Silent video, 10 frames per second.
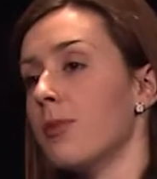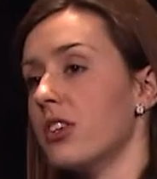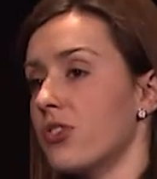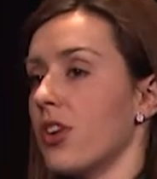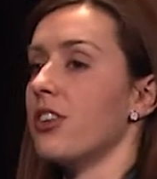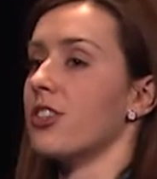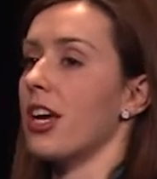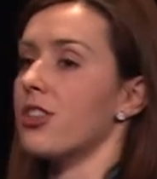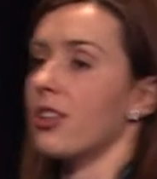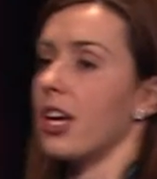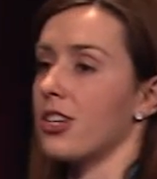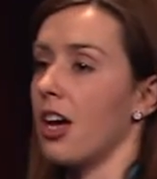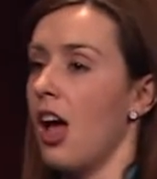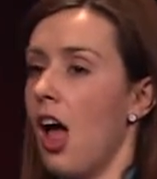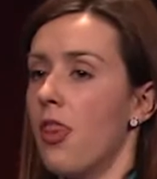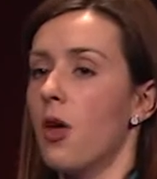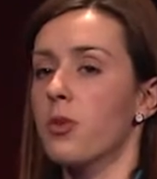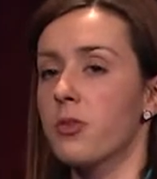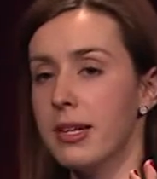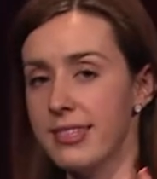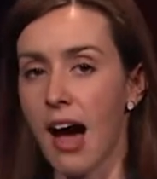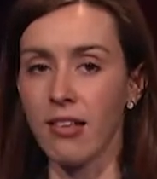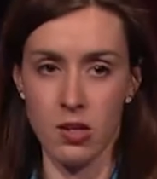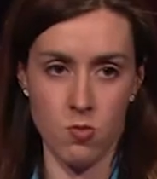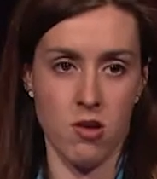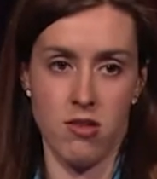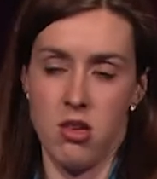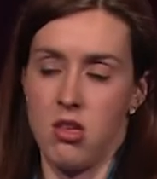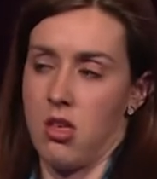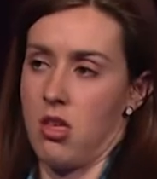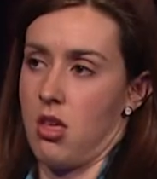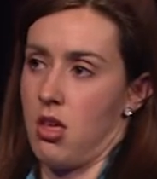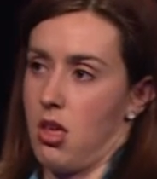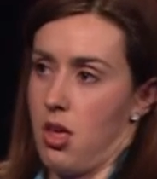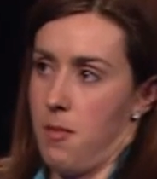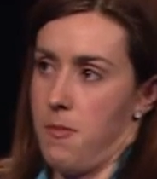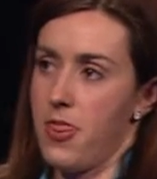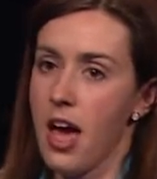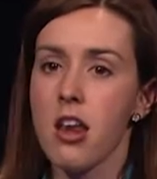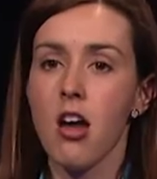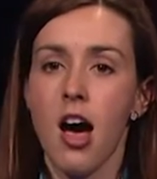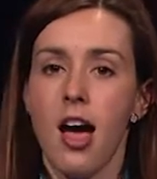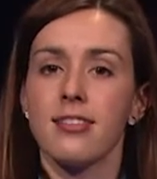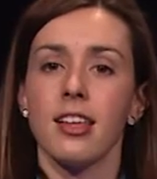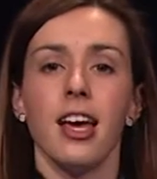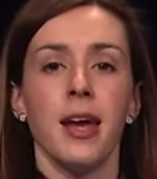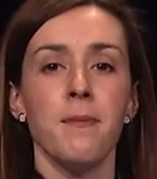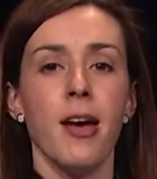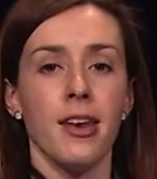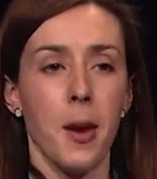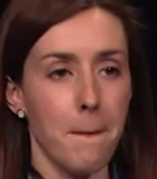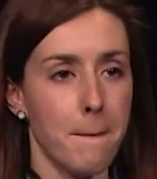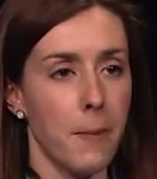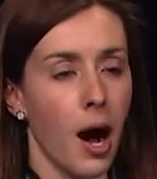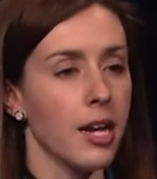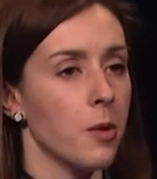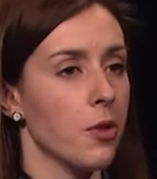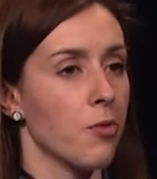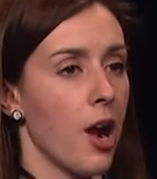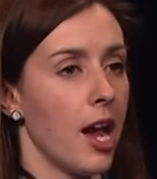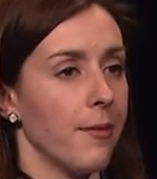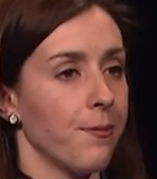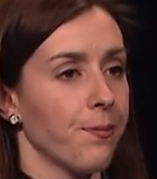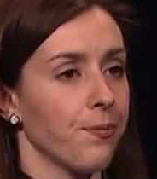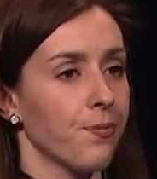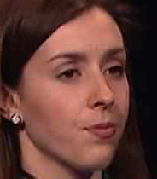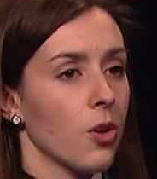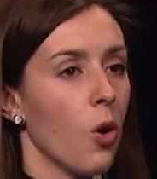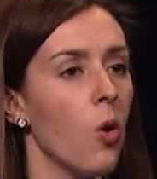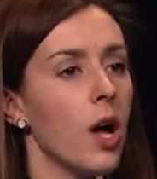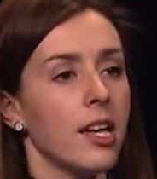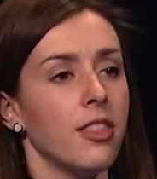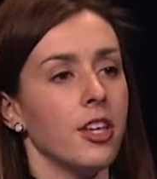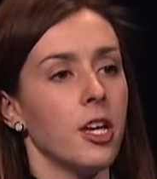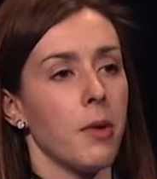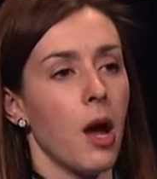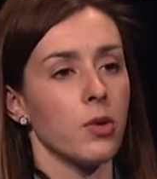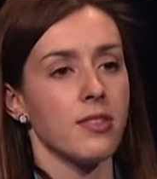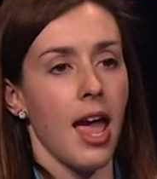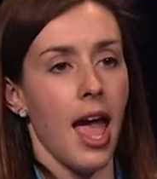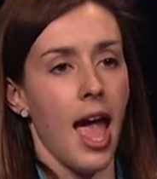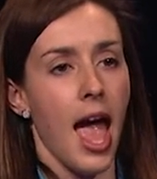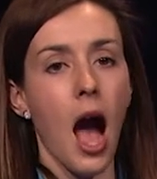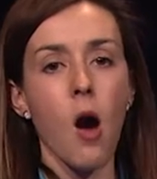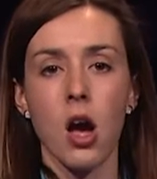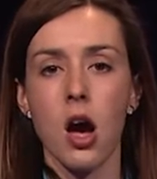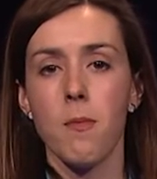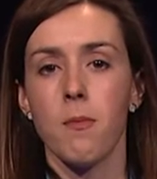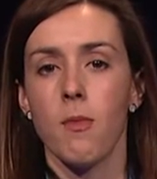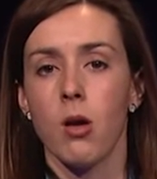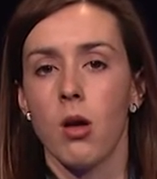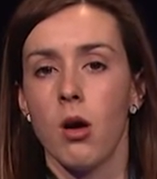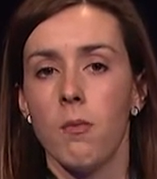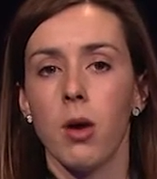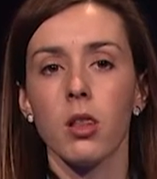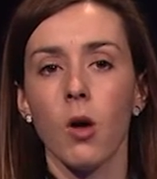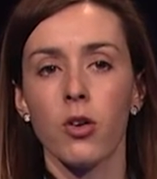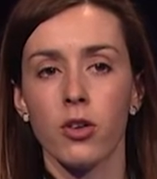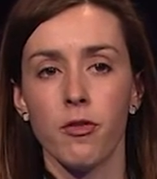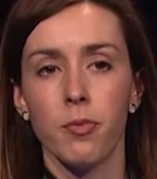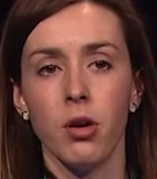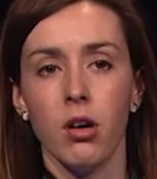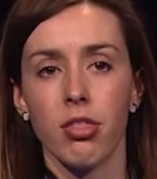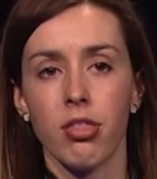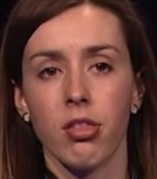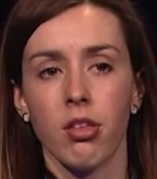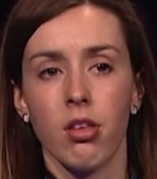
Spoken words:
me a stranger danger lecture that was medallion worthy. But that night, as I lay in bed and it bucketed with rain, all I could think about was, how come, by lottery of birth,